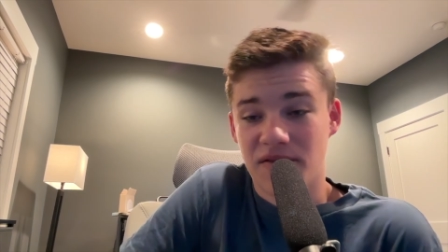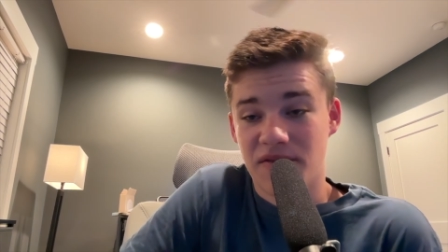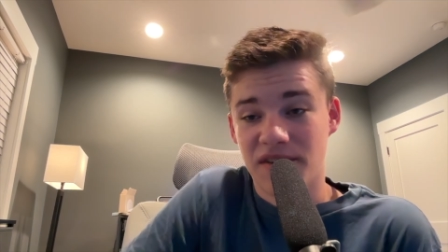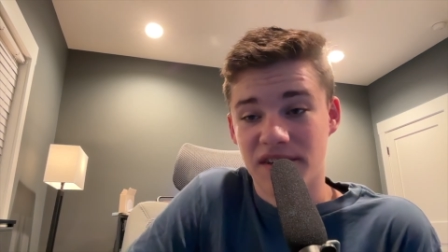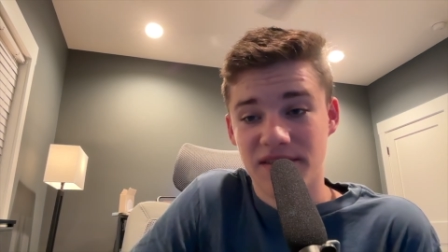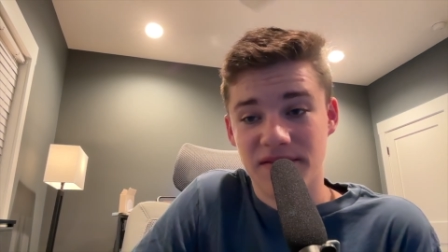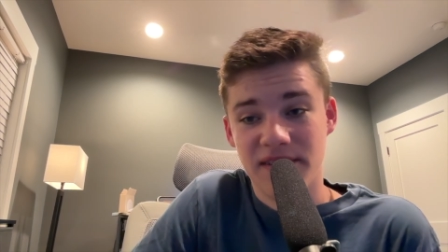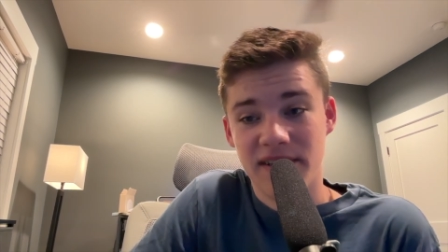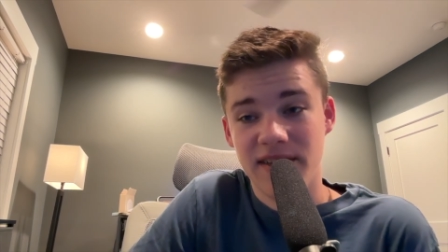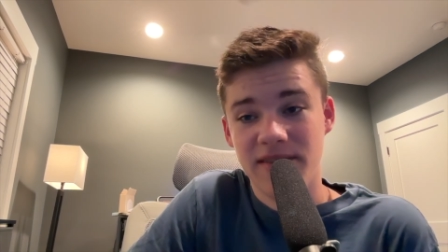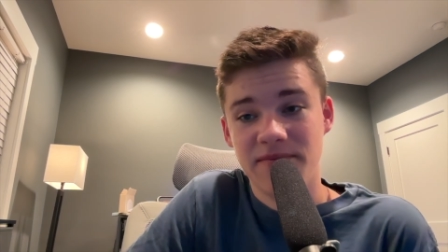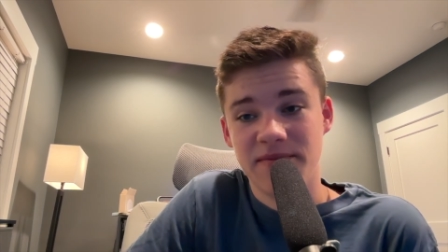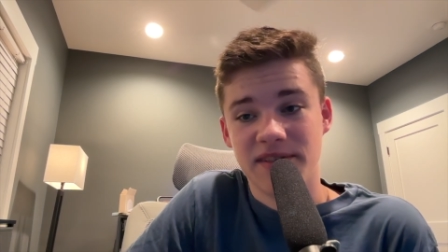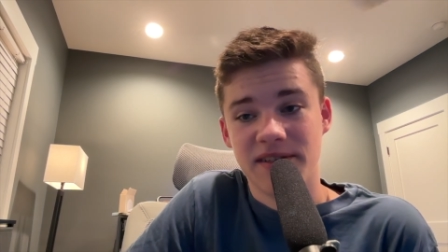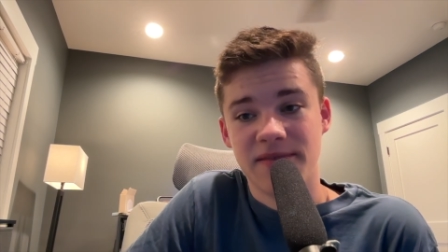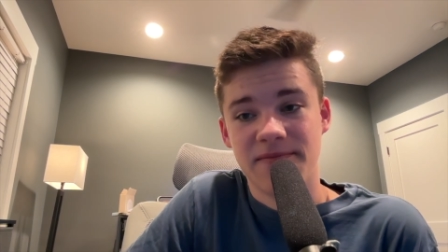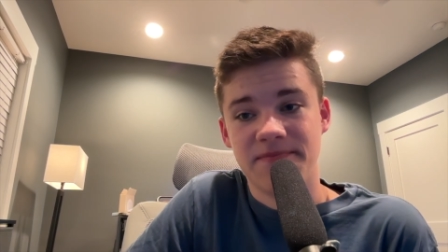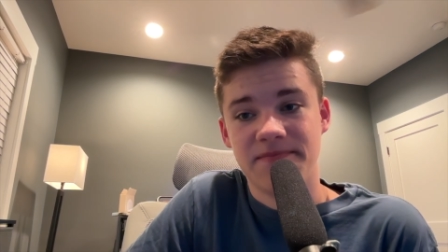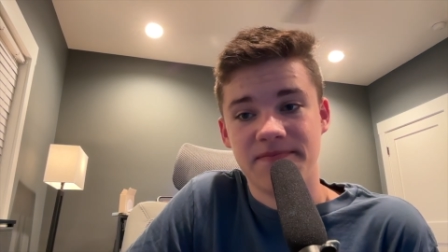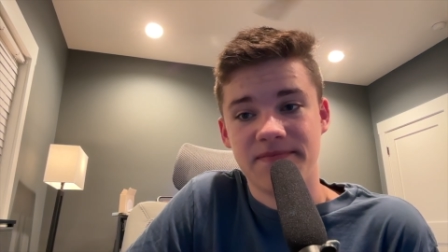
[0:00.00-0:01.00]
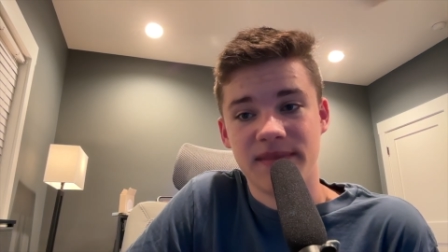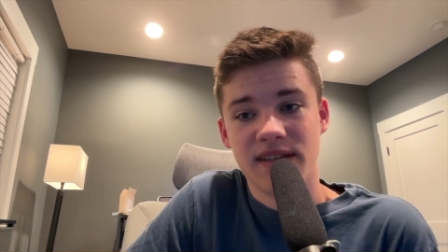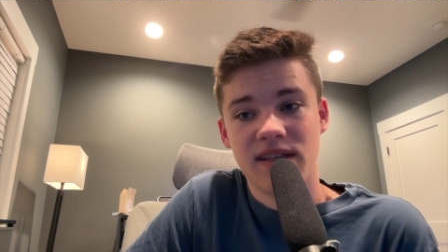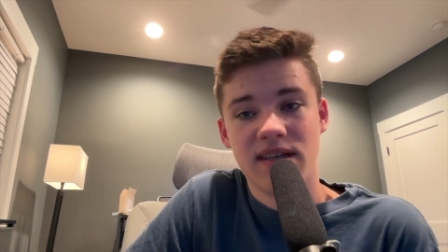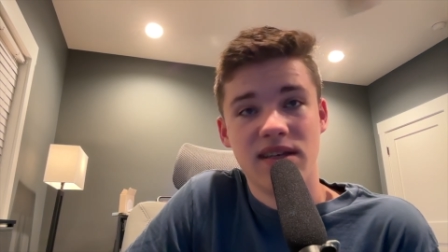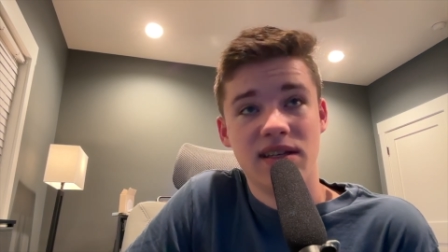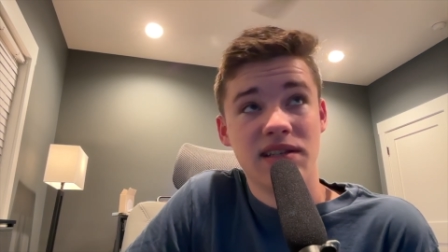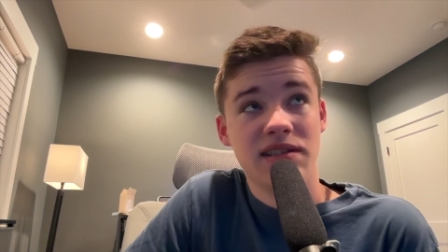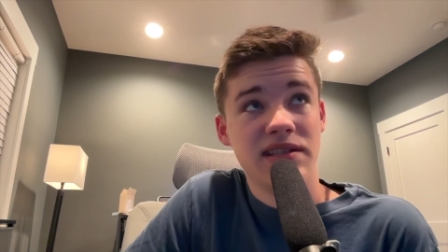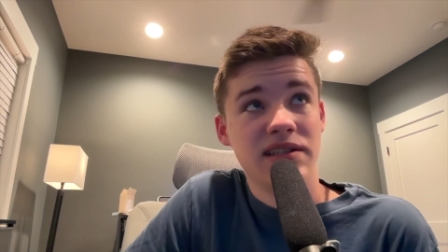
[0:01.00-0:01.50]
for this video, so
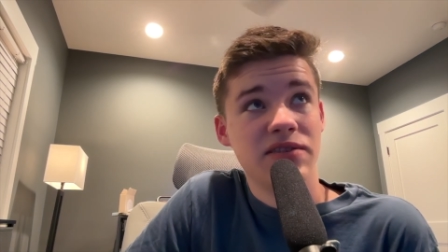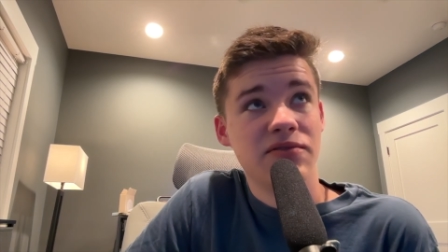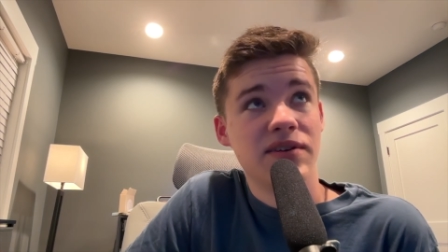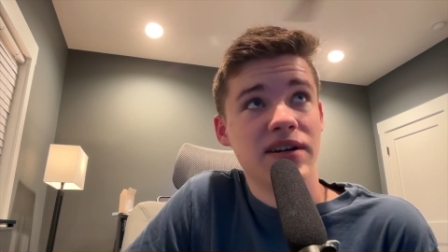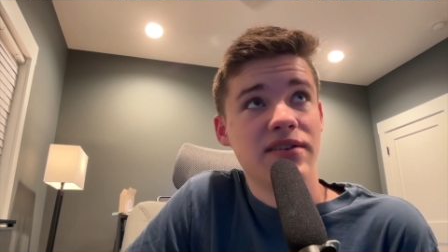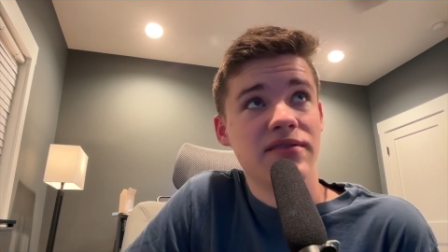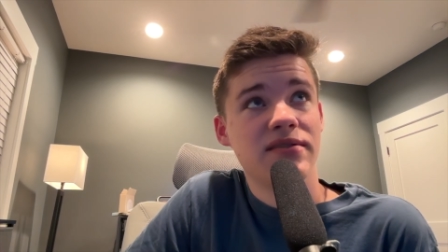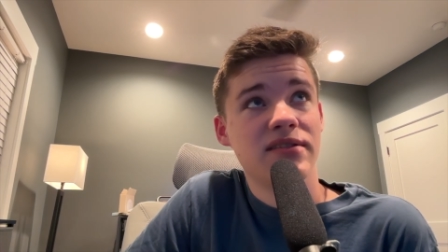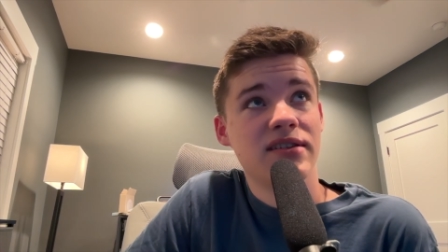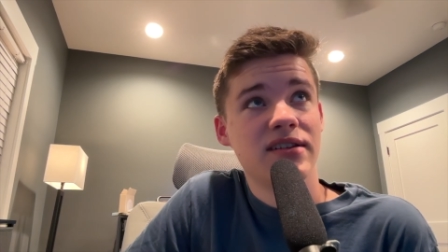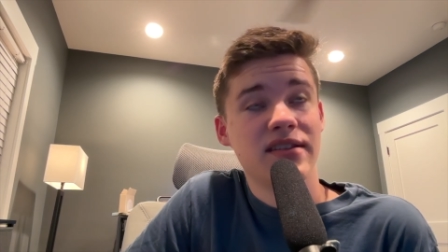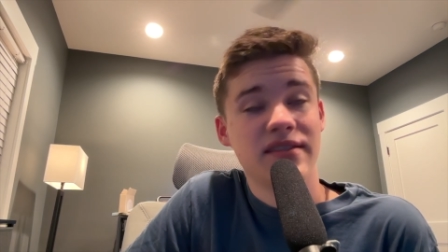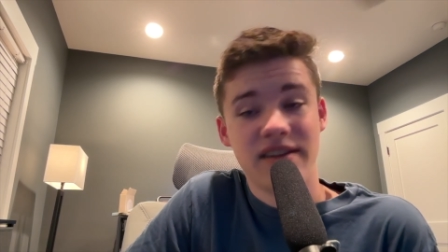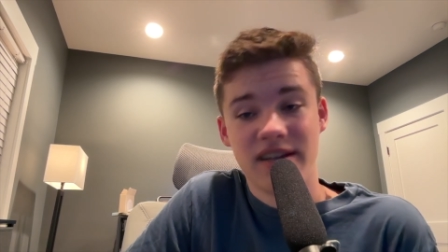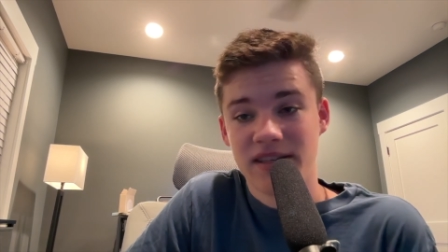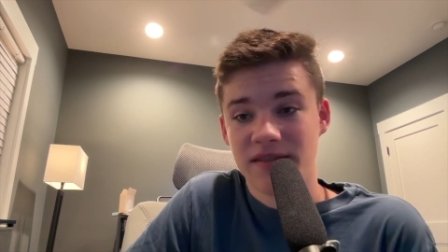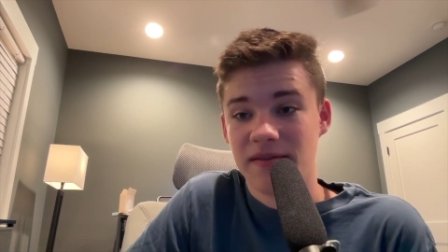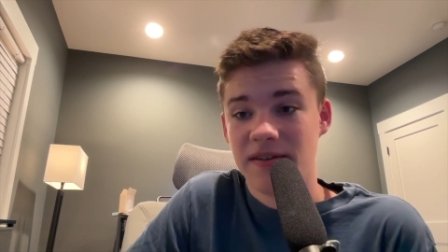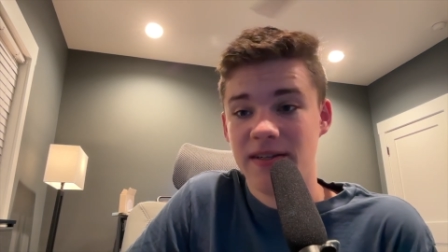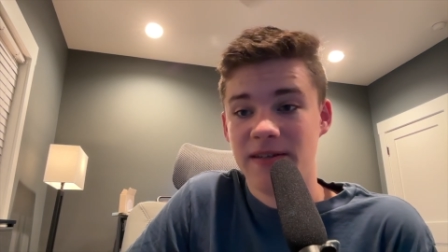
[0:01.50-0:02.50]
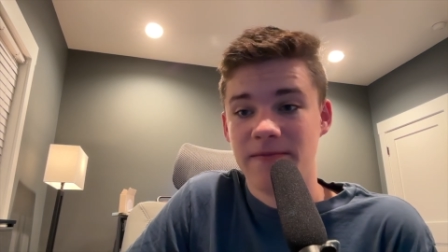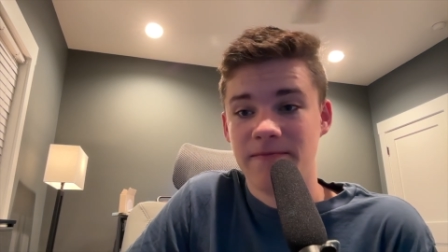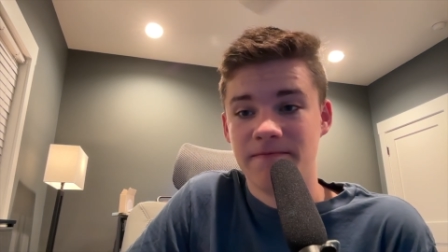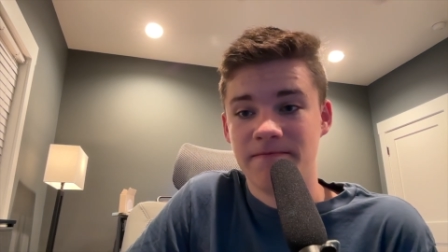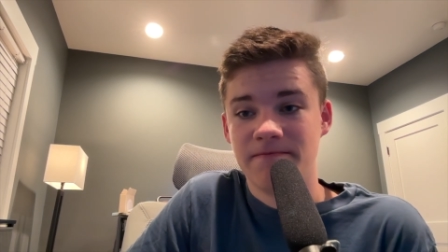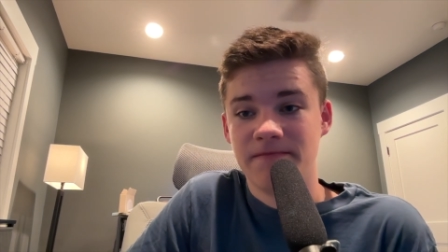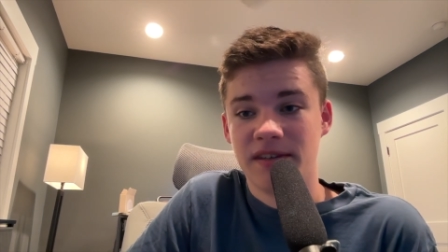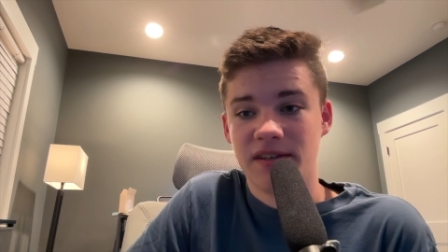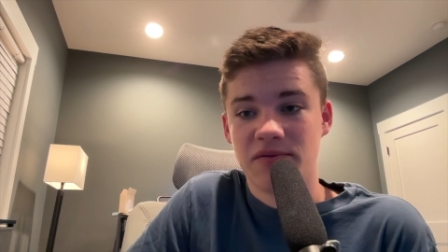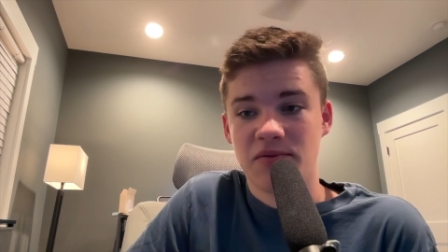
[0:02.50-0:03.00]
see you around in the next video.
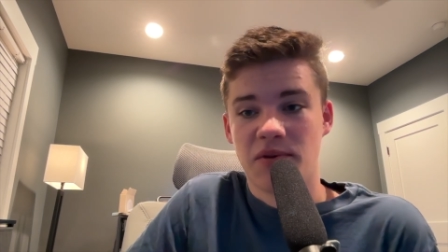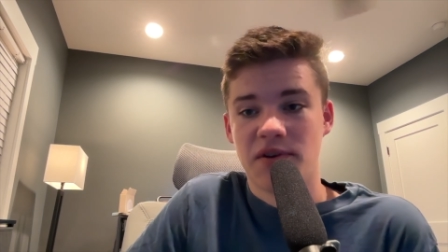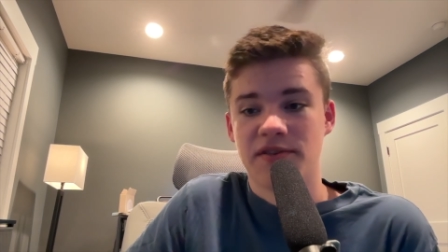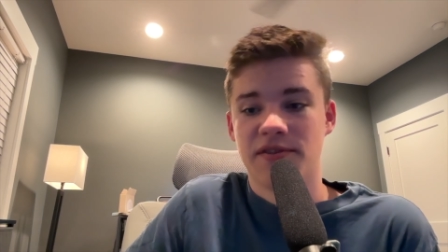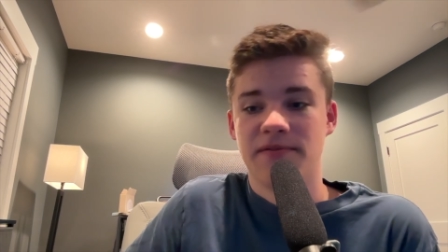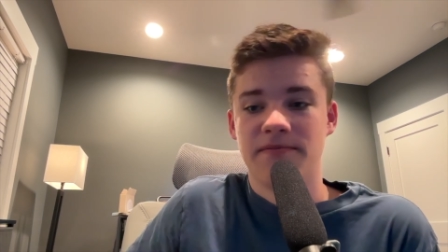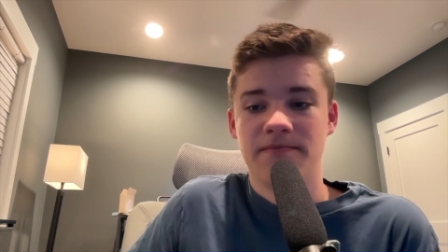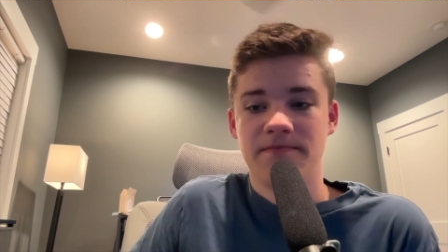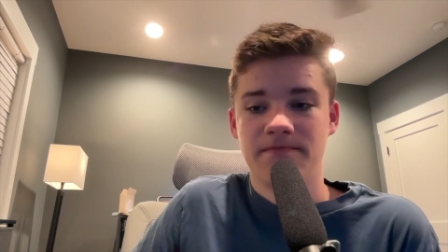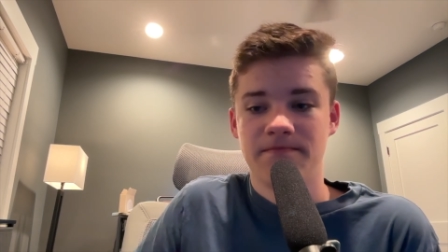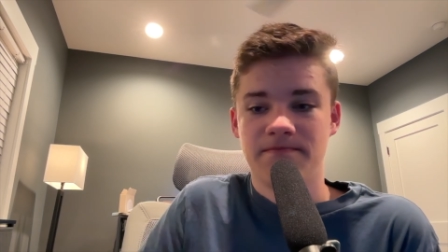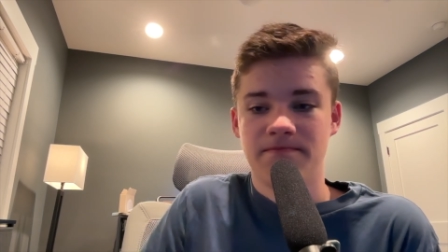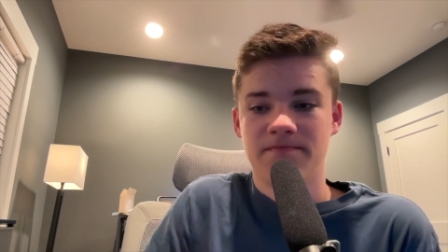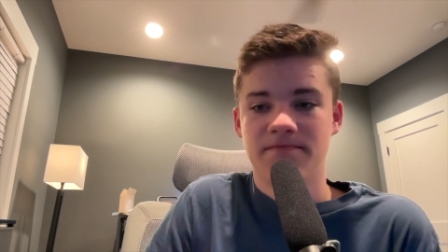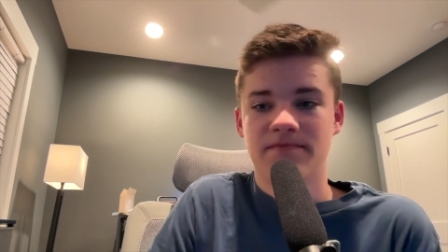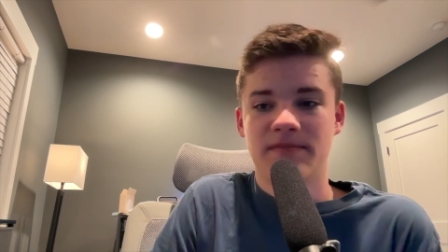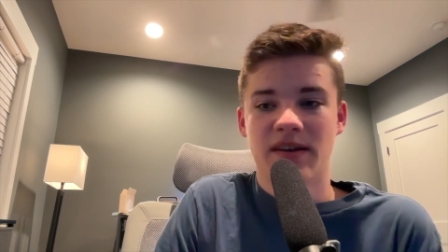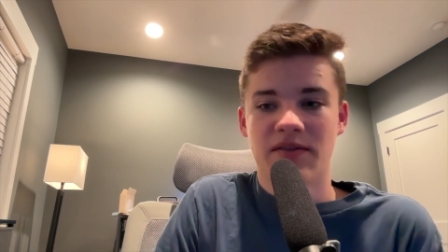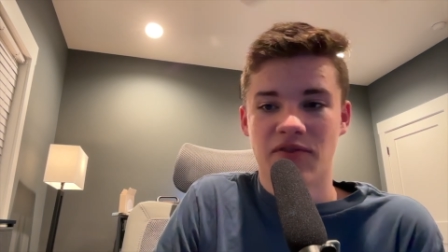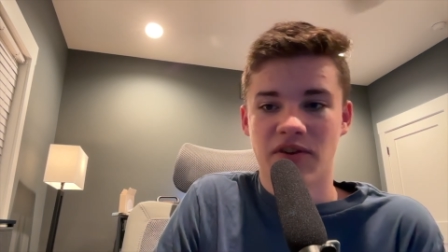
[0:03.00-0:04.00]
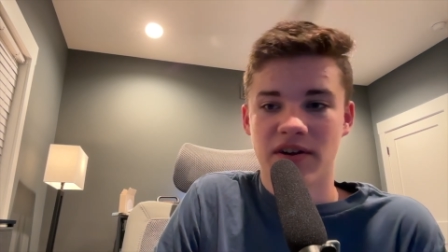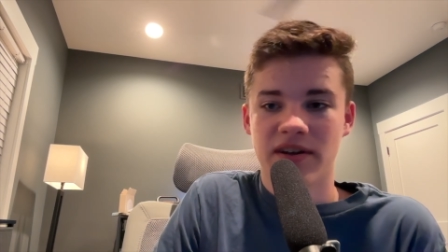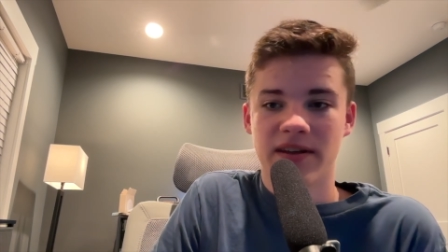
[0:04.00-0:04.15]
Thanks for watching. Have a great